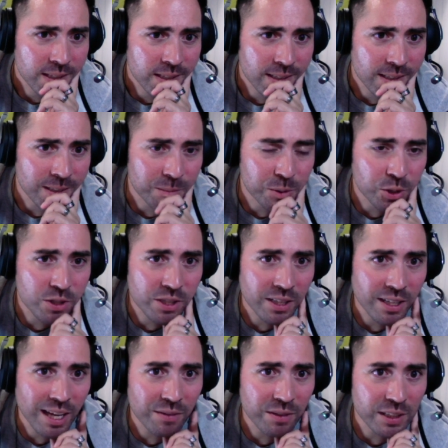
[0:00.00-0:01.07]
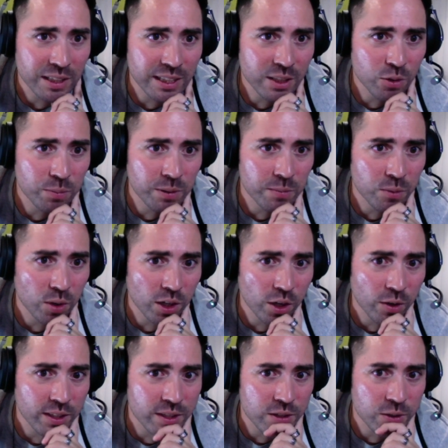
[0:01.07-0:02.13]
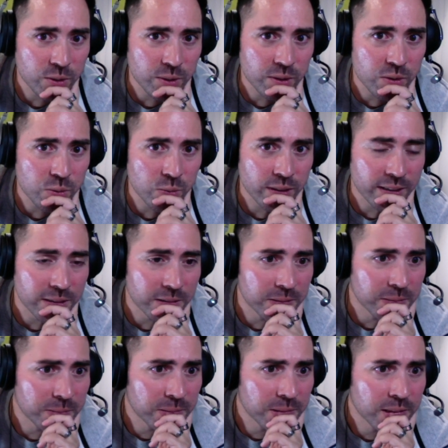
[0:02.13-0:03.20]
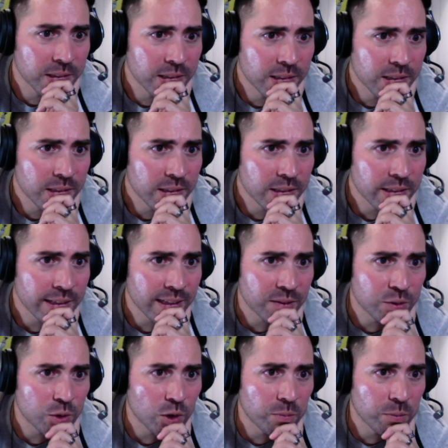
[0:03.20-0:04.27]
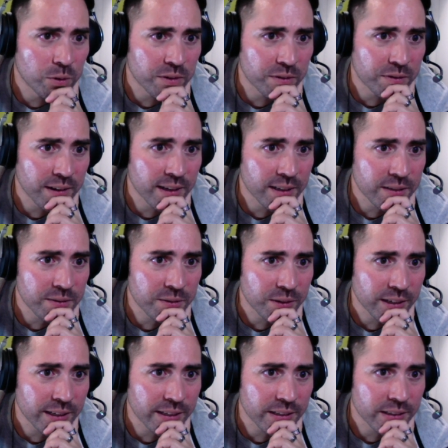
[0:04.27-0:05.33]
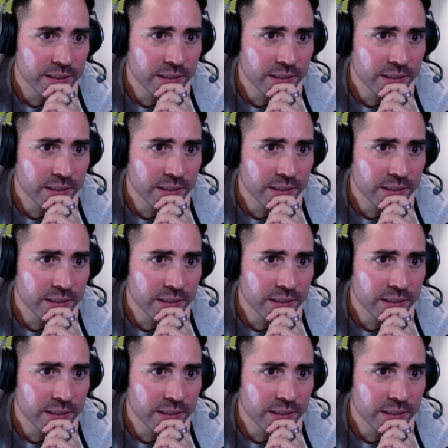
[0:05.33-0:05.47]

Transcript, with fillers: and I'm sure it's gonna have a little bit more grit to it as well. Negative twelve point five, right?